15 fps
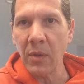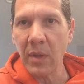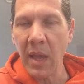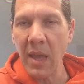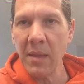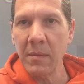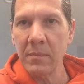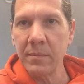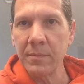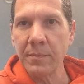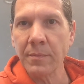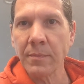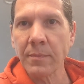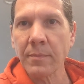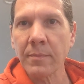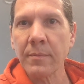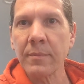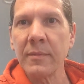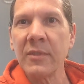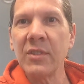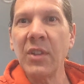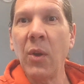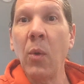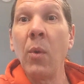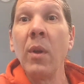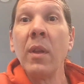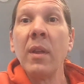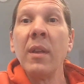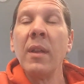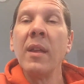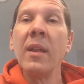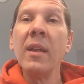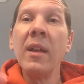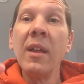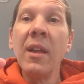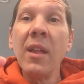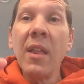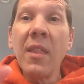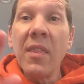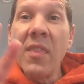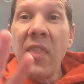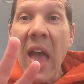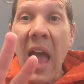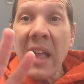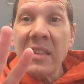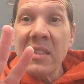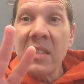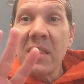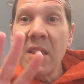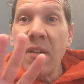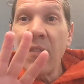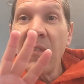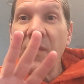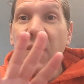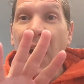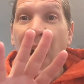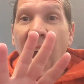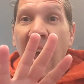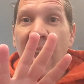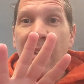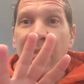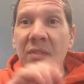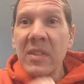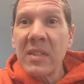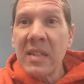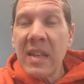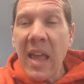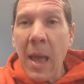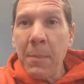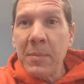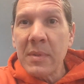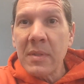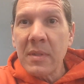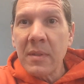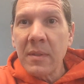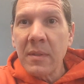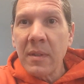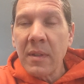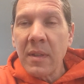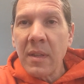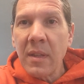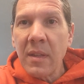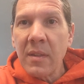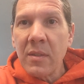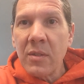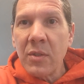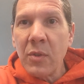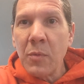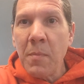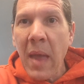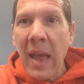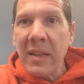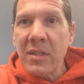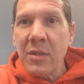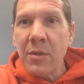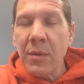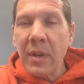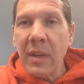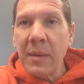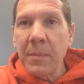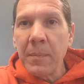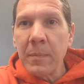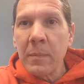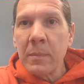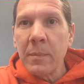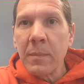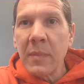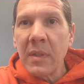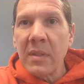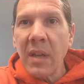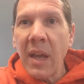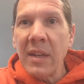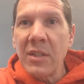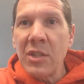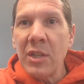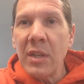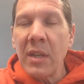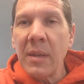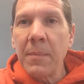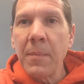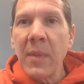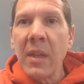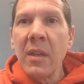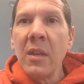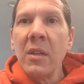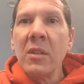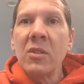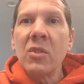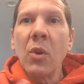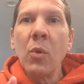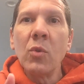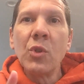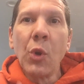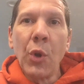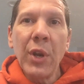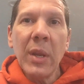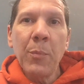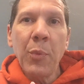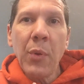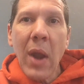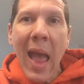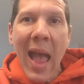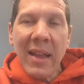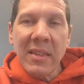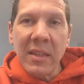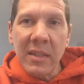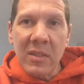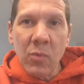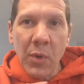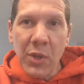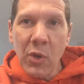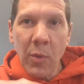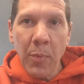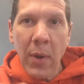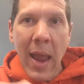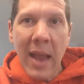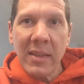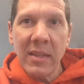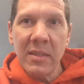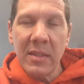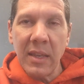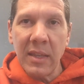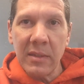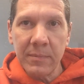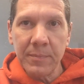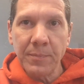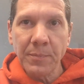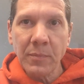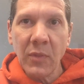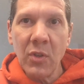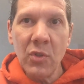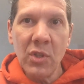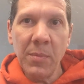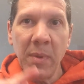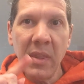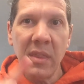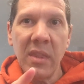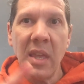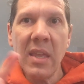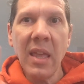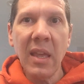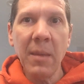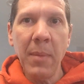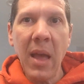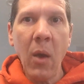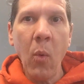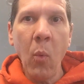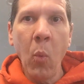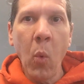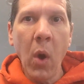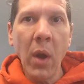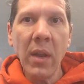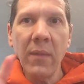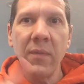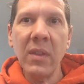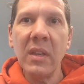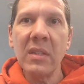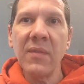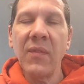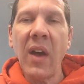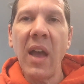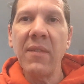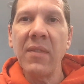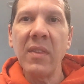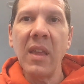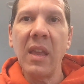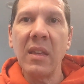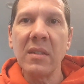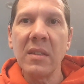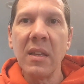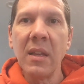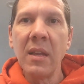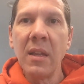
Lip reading: Okay? So that's the five steps to mastering Tai Chi. So during practice, when you're practicing, you should be thinking about one of these five things.